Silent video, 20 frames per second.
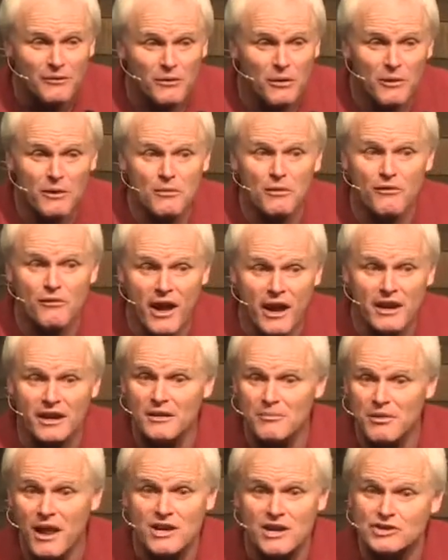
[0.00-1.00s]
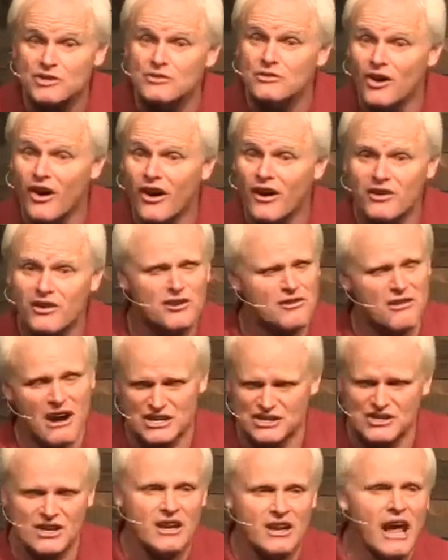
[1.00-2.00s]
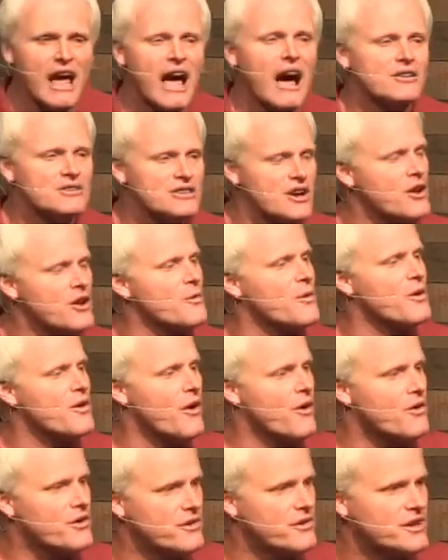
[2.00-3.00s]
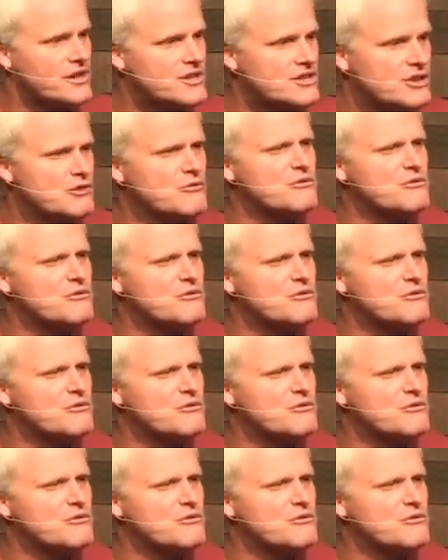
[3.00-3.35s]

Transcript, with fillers: Well, we were ready to bless you and honor you. I said, I'll tell you what honor is.